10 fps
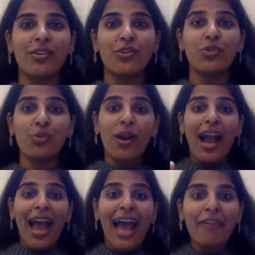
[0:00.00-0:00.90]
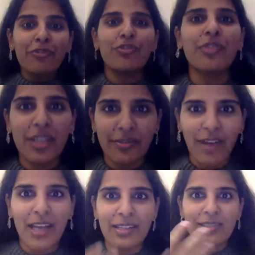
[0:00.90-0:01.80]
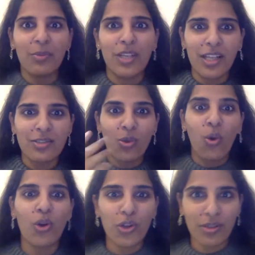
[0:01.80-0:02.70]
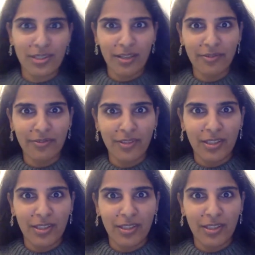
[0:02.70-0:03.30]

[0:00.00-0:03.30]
you have to forgive either someone else or yourself.